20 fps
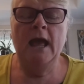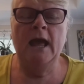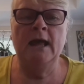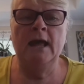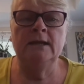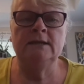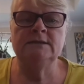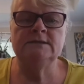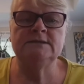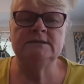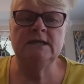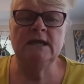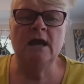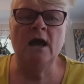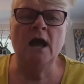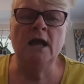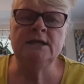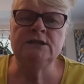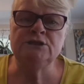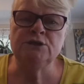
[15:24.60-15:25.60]
And
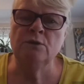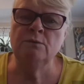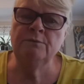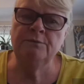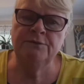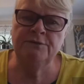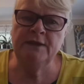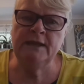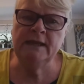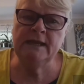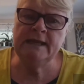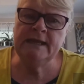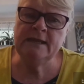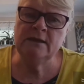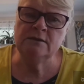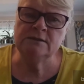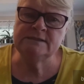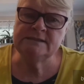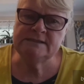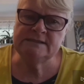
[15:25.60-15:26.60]
I don't think he
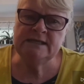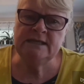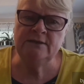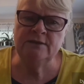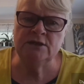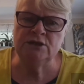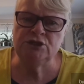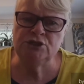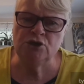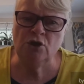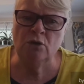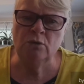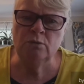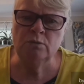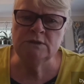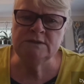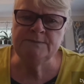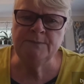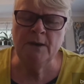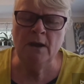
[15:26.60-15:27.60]
could see that
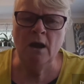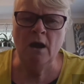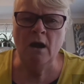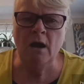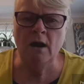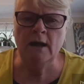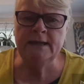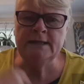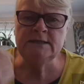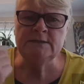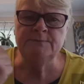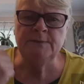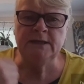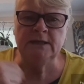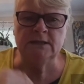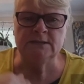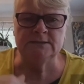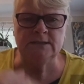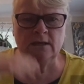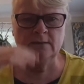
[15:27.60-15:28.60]
John was behind
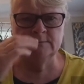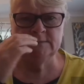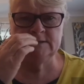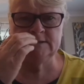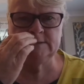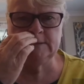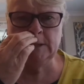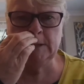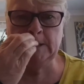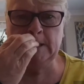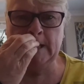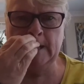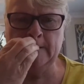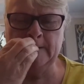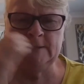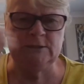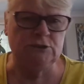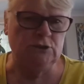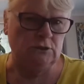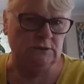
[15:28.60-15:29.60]
because I'm stood
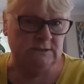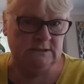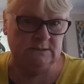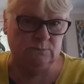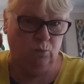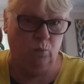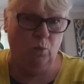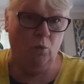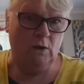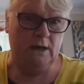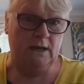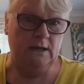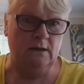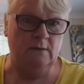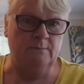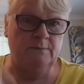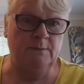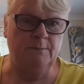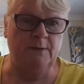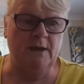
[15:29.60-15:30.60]
there and John's walking
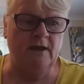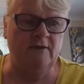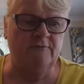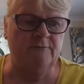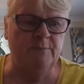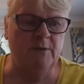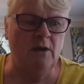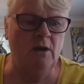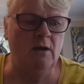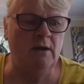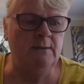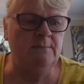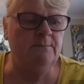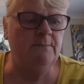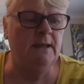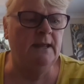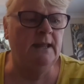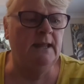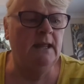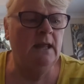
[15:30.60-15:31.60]
up the path
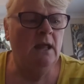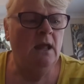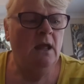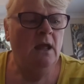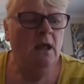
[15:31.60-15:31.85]
behind me.